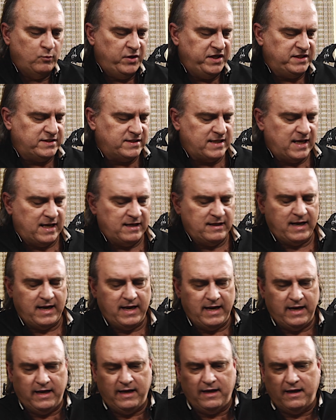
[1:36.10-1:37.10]
We sent
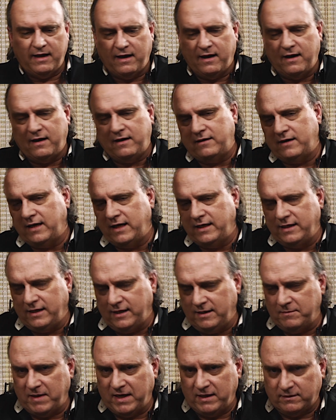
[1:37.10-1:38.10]
an
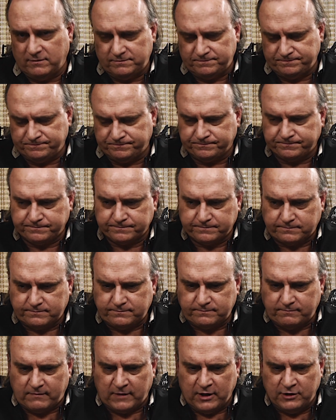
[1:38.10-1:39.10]
email
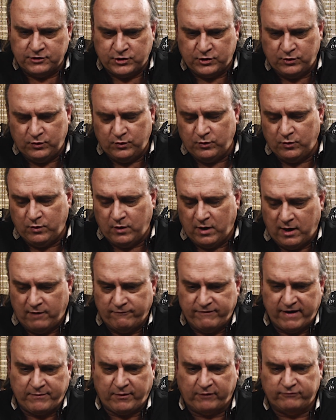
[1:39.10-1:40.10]
to
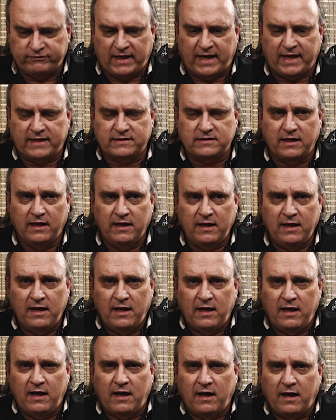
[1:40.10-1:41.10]
Vapor Flask
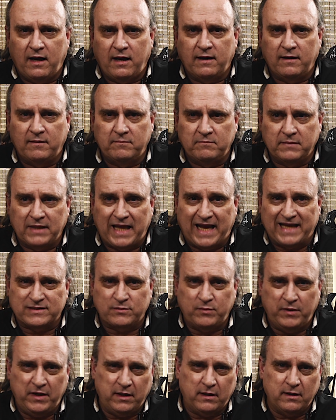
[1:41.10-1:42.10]

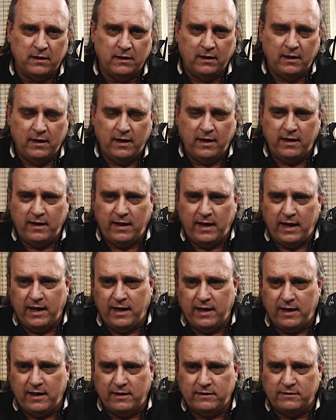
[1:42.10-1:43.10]
last week,
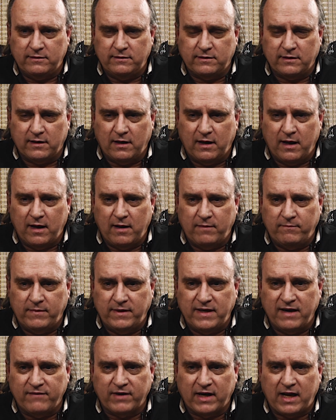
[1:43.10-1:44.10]
and
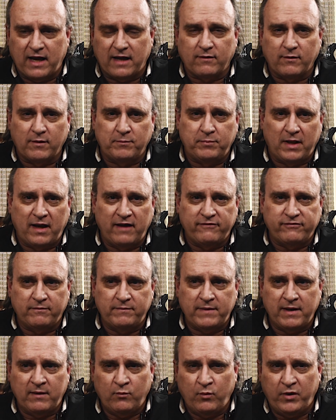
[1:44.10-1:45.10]
never got a reply
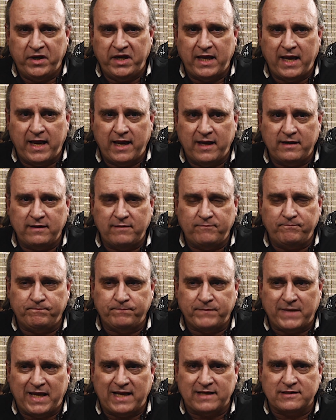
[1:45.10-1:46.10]
from them. We had
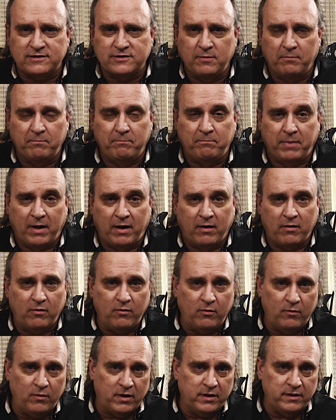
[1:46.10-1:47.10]
asked to
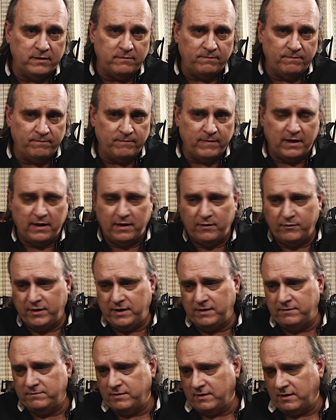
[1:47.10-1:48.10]
borrow one.
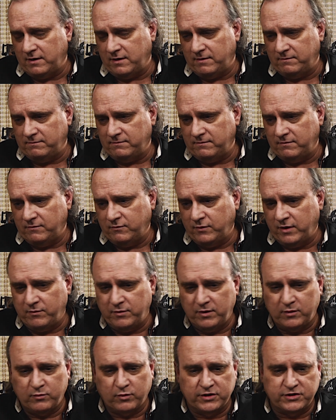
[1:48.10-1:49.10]
We
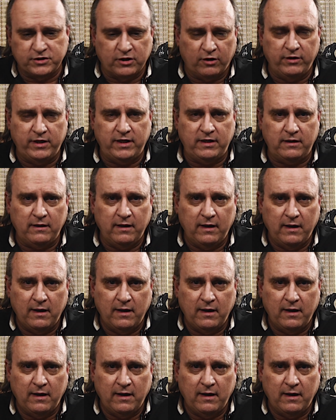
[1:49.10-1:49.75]
would return it.